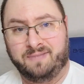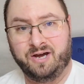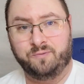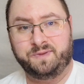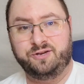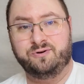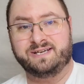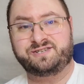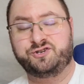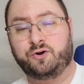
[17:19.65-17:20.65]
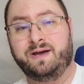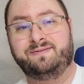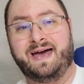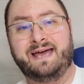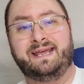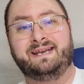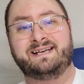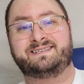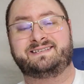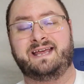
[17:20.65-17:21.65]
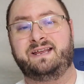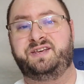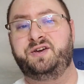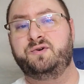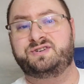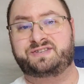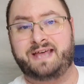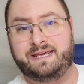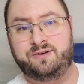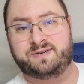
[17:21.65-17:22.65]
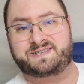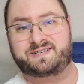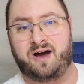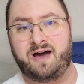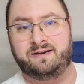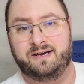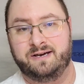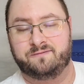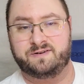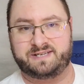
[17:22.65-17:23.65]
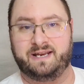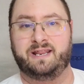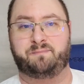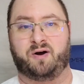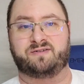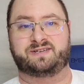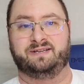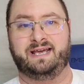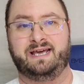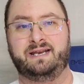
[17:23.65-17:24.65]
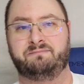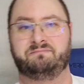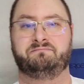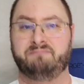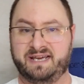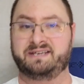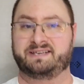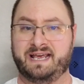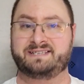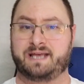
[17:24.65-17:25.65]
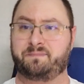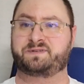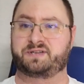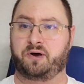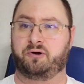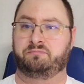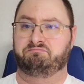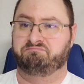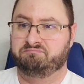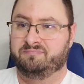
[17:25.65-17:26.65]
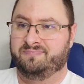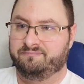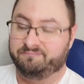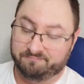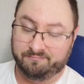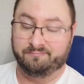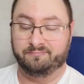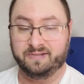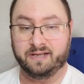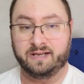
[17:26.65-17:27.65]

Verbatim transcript: I hope that you guys enjoyed that, and I send a huge thank you to Scott for sending that parcel in, making today's episode a little